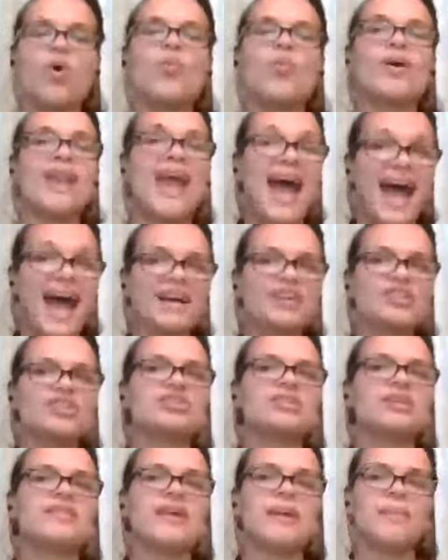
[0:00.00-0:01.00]
when
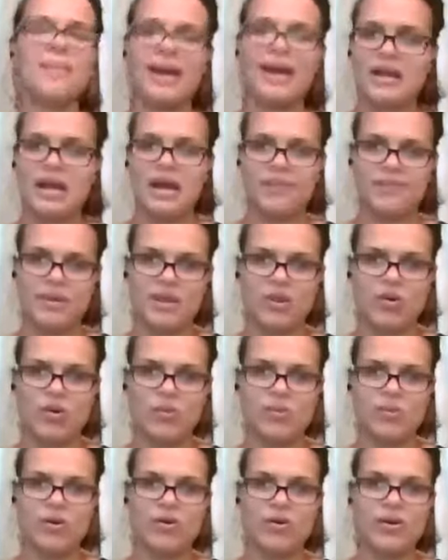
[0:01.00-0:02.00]
actually they might not be
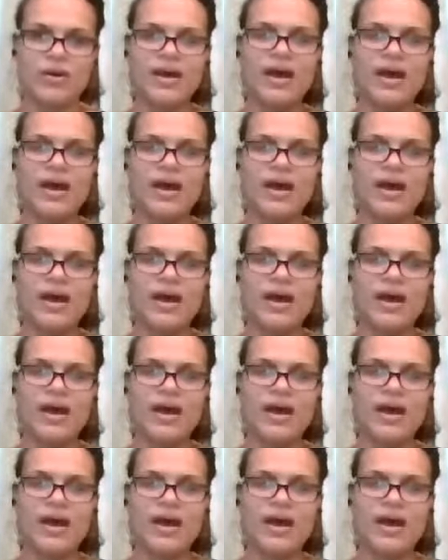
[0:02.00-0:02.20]
normal.